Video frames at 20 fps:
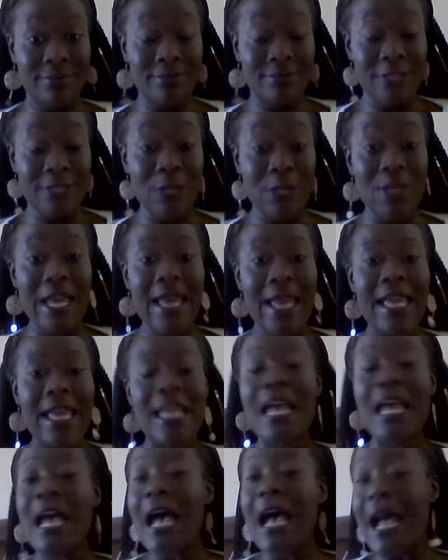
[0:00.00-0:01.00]

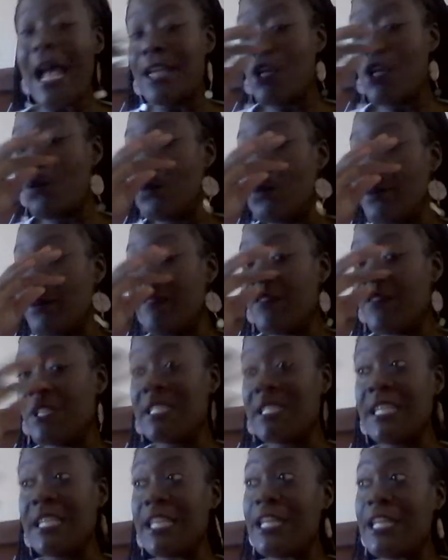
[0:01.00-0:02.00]
Okay. I know when we
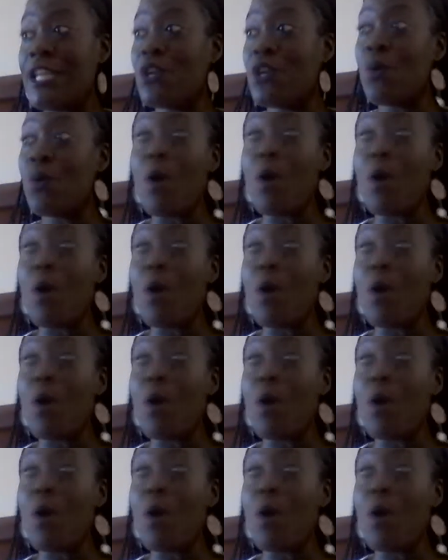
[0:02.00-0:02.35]
first get here,